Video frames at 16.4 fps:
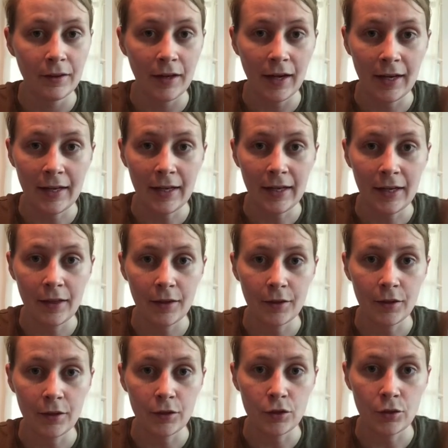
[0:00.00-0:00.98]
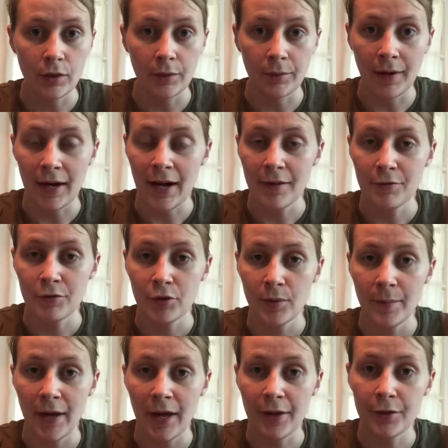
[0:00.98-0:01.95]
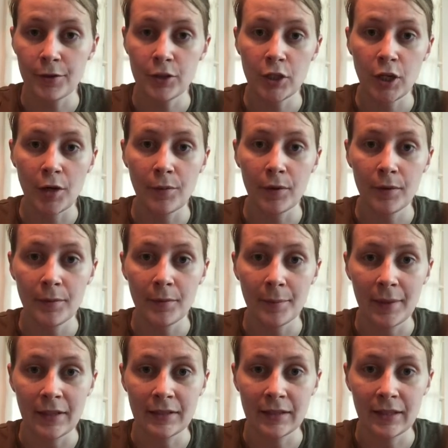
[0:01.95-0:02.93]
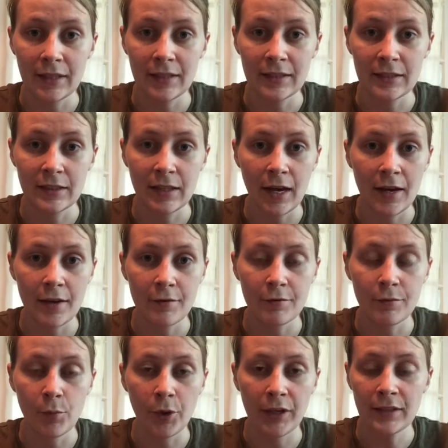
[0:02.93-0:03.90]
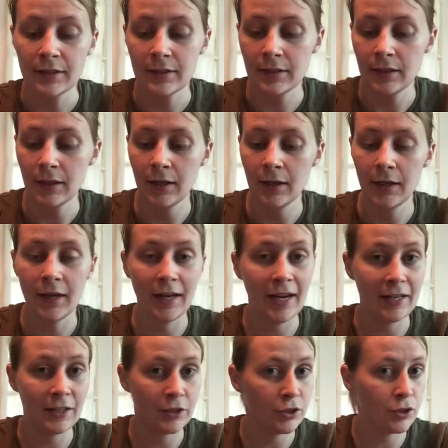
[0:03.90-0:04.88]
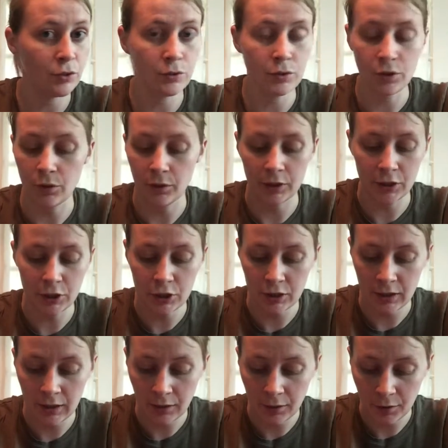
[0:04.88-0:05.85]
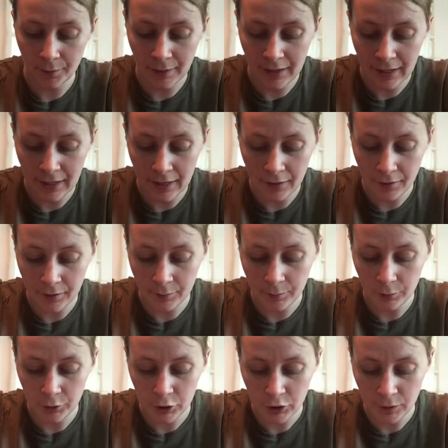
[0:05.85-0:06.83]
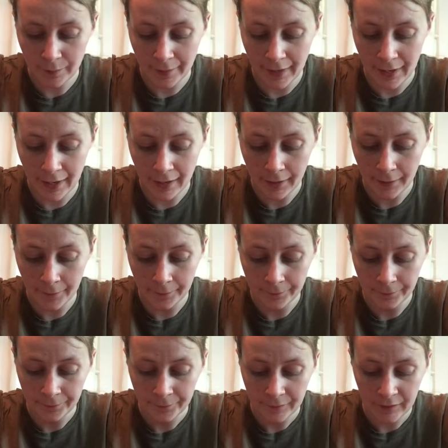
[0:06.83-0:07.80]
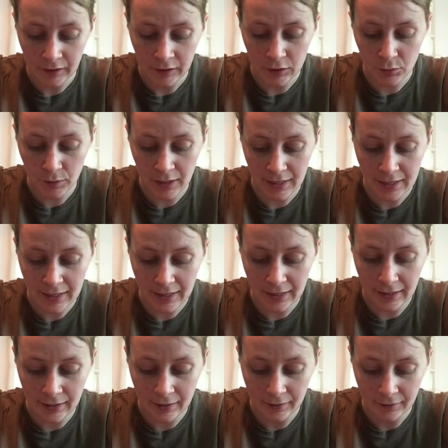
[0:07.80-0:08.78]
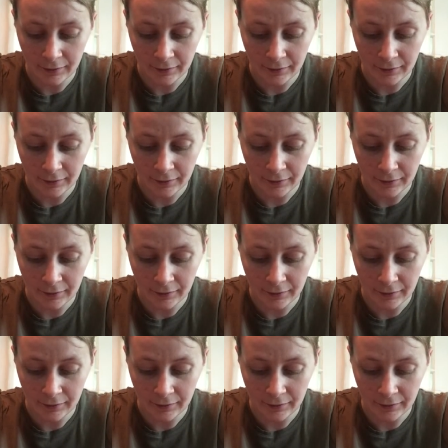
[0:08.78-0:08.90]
I either do it right after a bath or shower where my skin is kind of moist, and I just use an orange stick or my nail and push it back. That's what I did